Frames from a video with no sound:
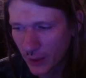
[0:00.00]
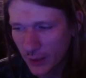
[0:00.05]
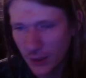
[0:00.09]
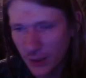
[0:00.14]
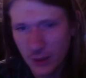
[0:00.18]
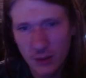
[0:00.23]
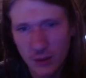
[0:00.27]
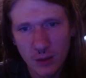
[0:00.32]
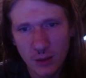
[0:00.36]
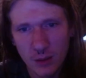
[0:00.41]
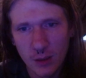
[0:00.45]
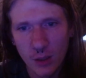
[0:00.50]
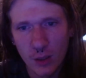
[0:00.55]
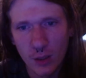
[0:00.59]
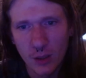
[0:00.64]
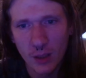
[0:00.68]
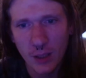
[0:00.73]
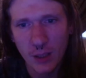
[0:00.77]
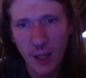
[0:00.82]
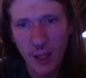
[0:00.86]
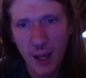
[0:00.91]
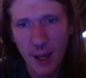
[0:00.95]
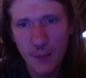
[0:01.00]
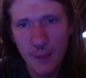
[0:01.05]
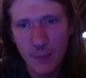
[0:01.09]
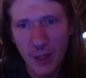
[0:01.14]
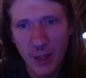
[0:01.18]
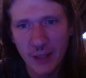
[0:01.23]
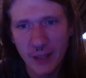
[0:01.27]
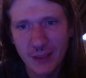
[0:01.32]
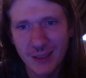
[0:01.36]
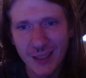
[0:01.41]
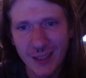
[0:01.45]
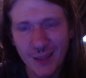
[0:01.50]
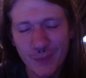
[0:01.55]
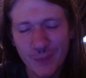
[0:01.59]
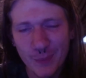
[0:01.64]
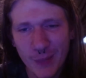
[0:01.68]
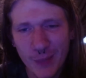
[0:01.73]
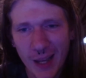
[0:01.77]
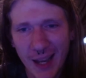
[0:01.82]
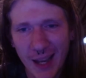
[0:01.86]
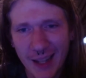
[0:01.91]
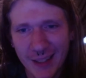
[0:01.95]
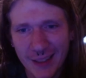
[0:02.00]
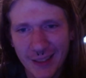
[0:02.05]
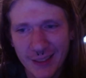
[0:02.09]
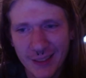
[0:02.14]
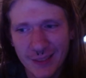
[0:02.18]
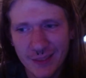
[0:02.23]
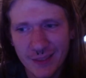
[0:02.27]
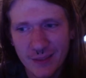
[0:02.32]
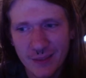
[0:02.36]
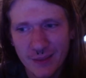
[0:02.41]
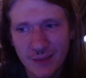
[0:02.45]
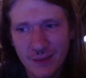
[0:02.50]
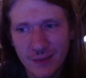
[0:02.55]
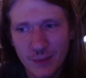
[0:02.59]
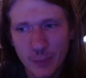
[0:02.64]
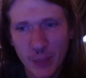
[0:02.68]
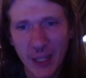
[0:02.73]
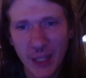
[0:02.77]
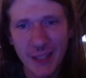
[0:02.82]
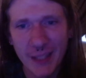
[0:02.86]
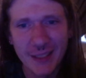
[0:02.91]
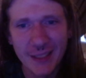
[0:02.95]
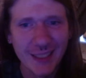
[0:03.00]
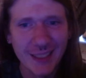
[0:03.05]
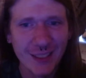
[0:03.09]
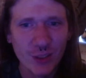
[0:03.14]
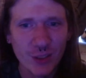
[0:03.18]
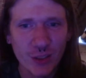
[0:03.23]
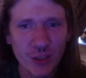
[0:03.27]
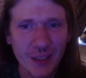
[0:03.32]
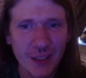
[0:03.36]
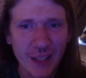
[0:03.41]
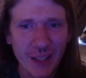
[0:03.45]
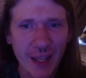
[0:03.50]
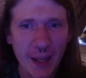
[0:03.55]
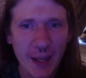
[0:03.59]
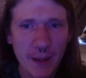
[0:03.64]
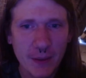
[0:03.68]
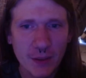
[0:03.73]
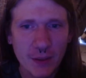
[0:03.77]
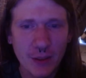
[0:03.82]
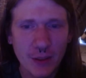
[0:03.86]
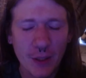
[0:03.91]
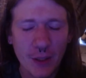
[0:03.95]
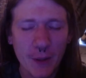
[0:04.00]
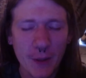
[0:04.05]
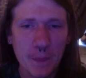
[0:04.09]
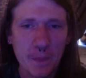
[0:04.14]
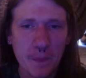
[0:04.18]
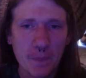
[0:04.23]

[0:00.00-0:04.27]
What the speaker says: learn a lot by sitting back and paying attention to that. So